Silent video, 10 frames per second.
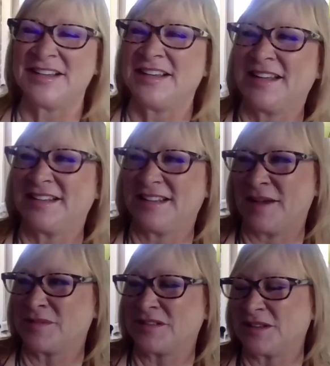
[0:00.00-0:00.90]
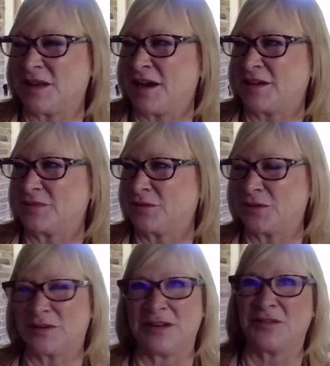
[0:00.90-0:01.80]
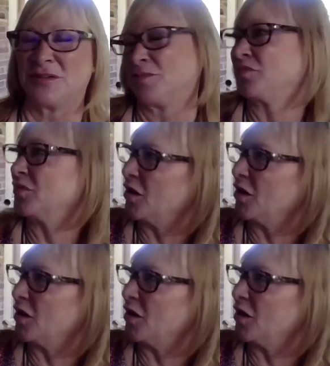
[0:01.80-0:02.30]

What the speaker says: it happens a lot for even